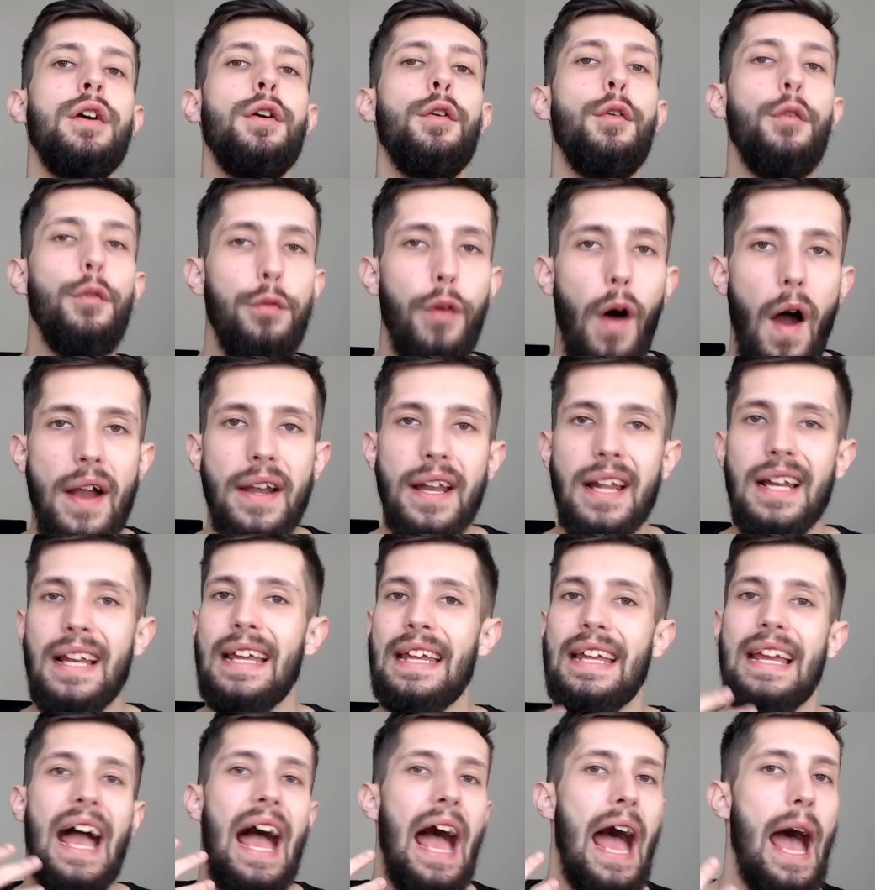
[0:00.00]

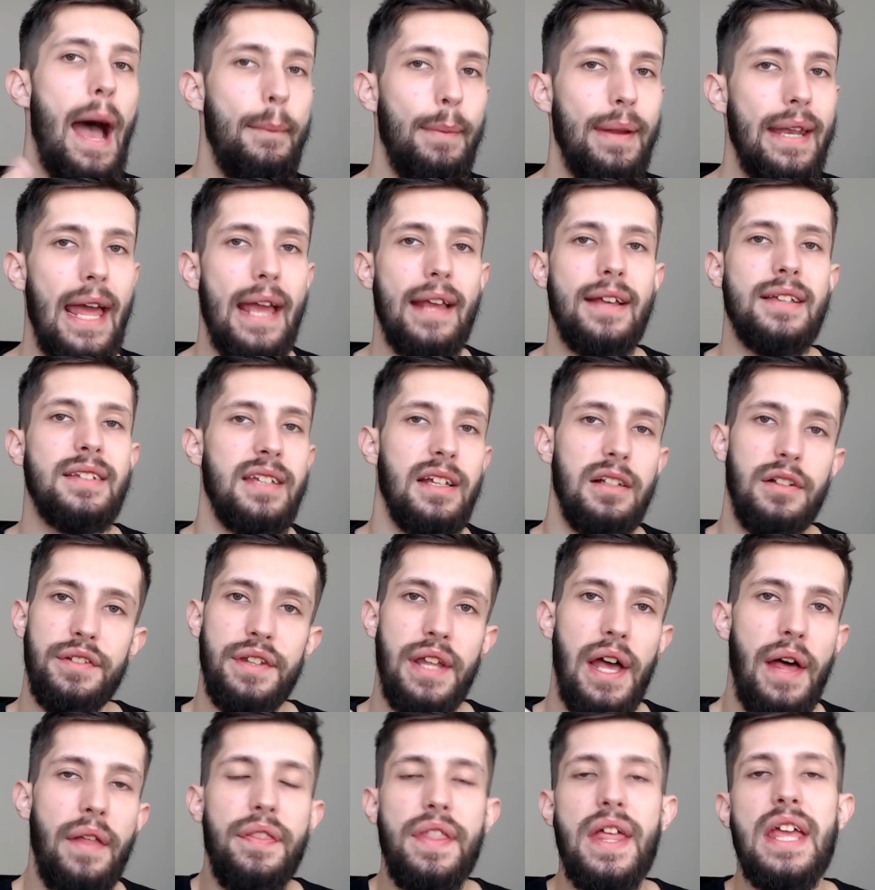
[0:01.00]
Finally, Aminexil.
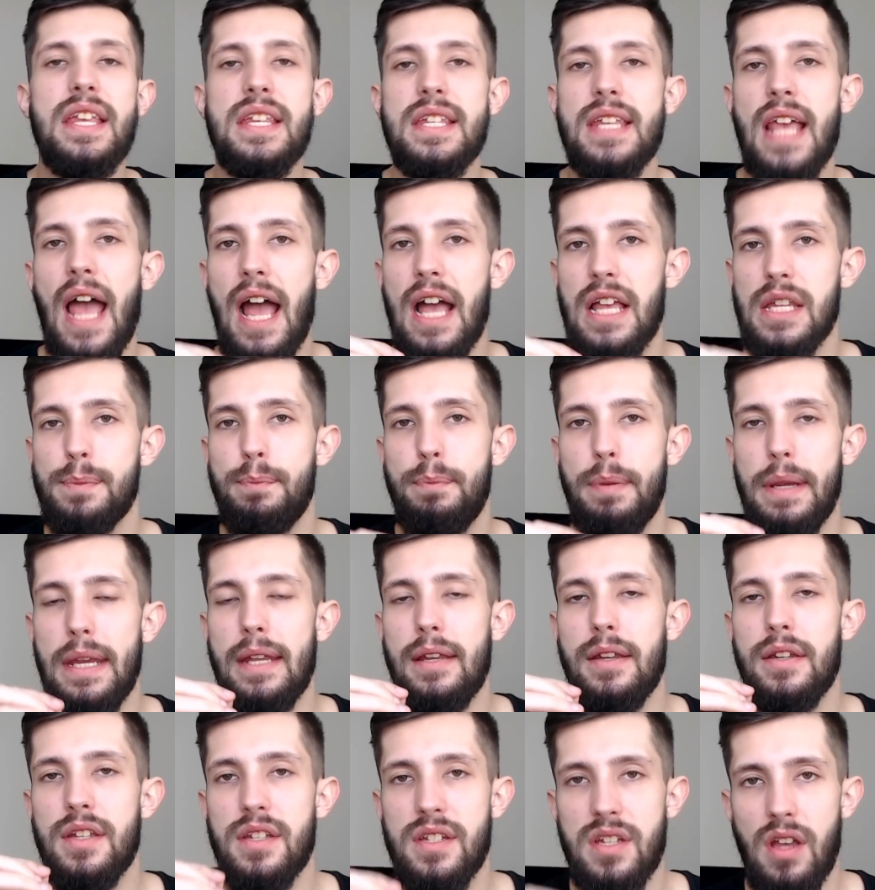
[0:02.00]
Now, this has
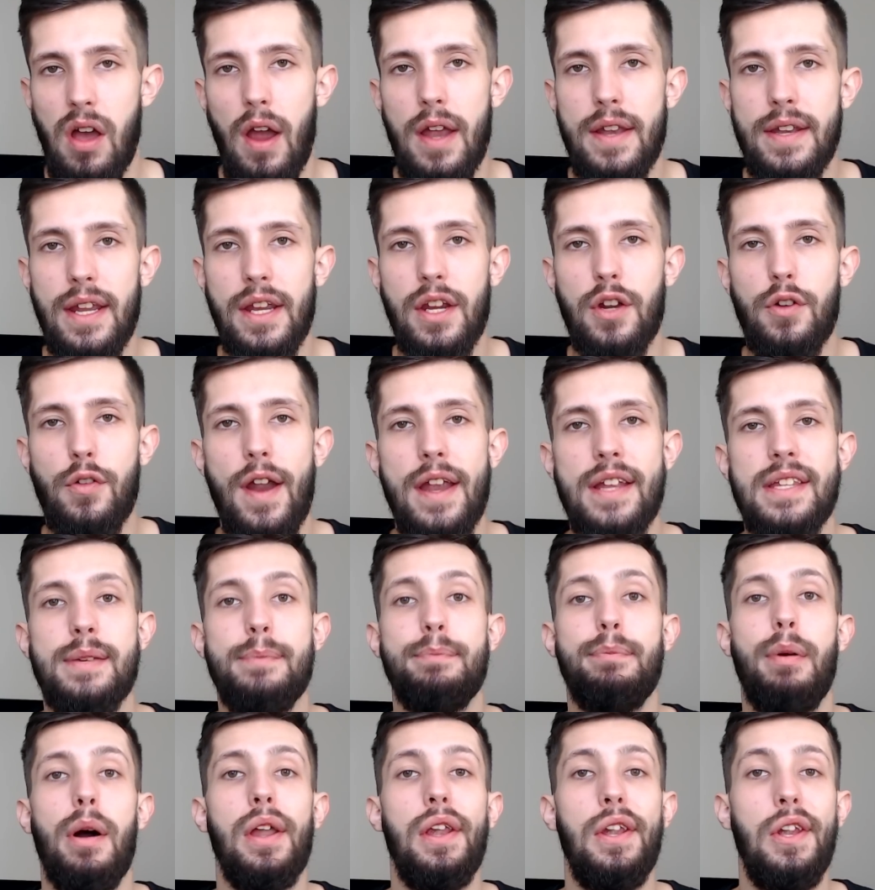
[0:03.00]
been designed and
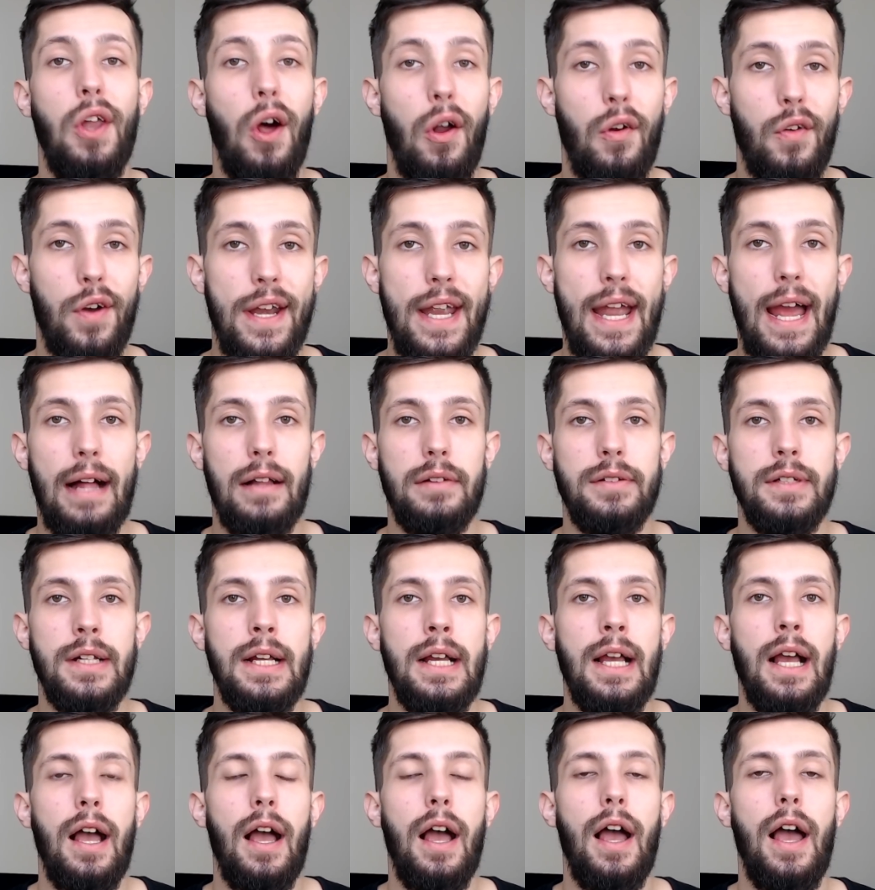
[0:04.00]
created by L'Oreal,
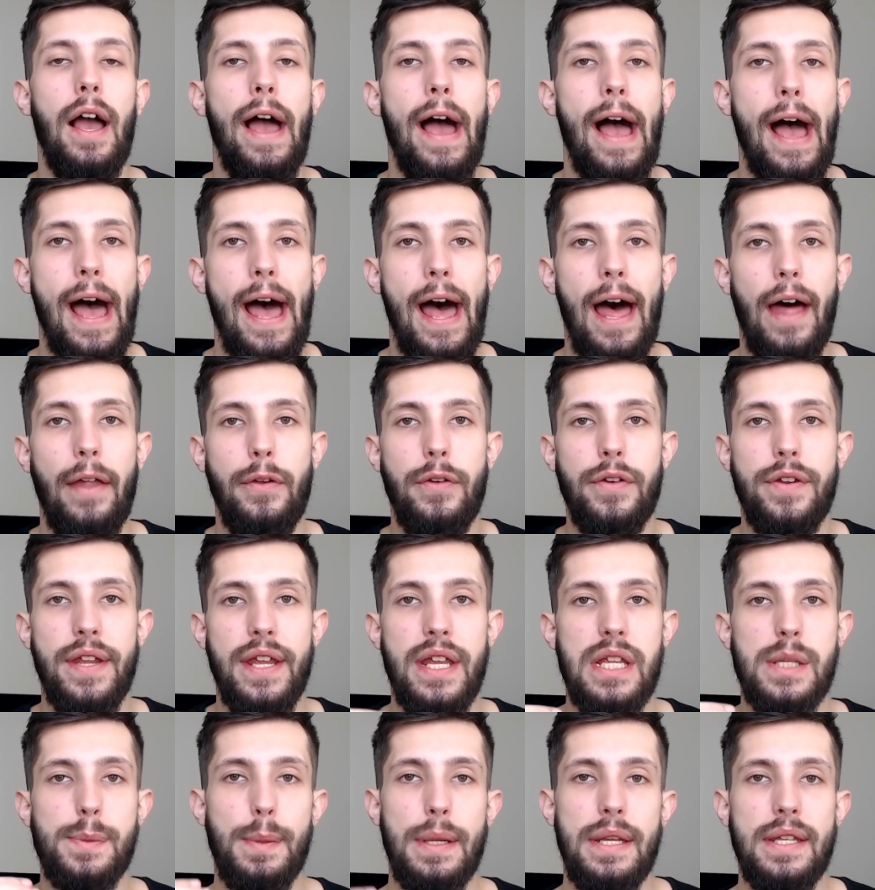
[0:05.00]
and
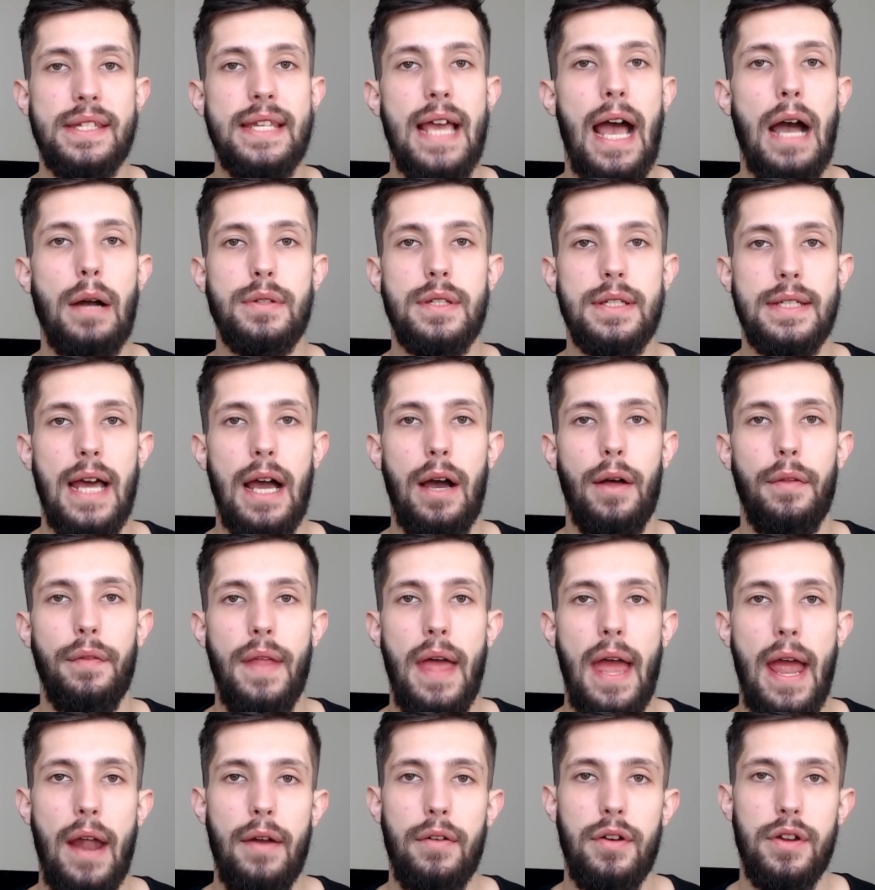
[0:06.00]
it's been touted out
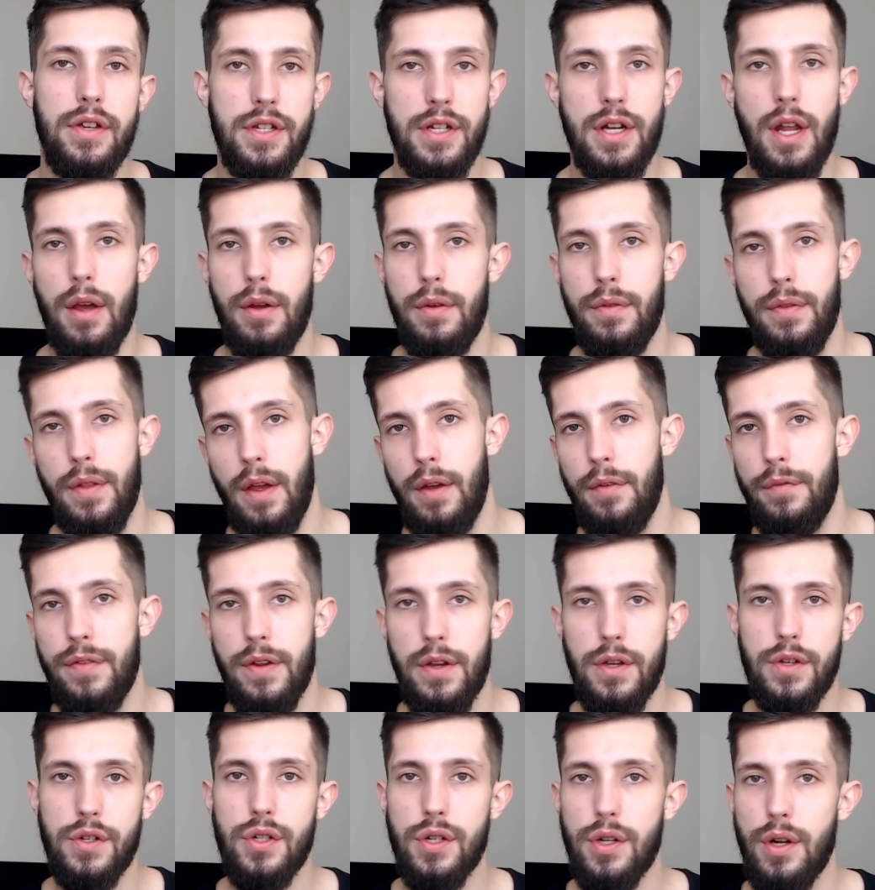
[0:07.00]
there as, you know, the
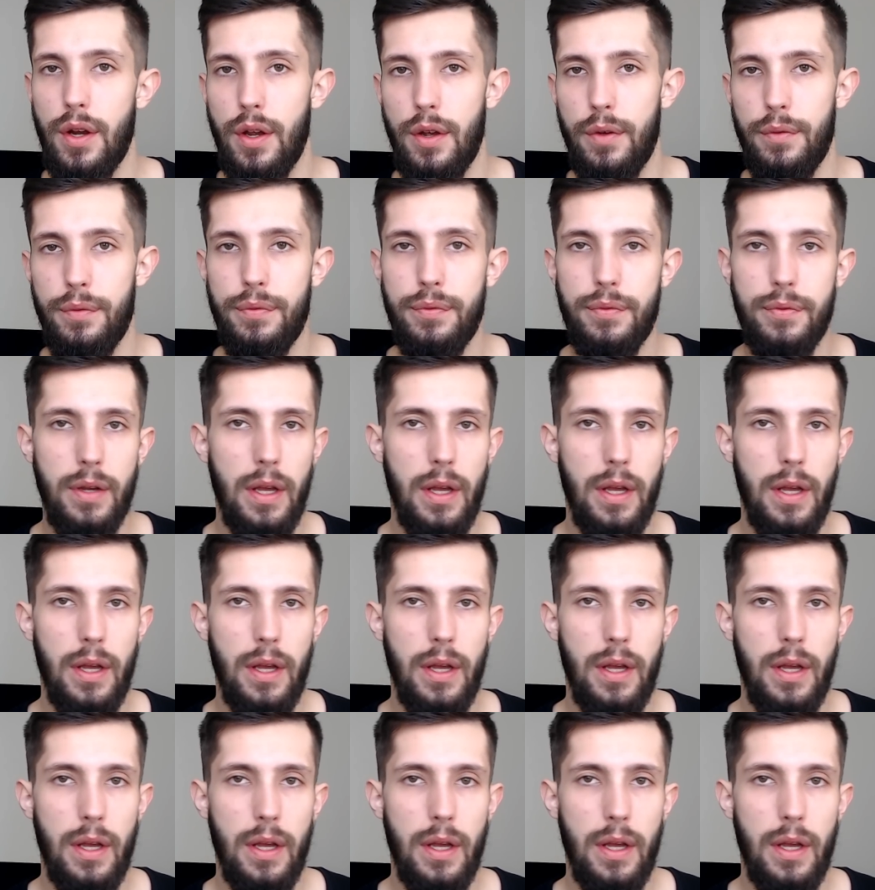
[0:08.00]
future of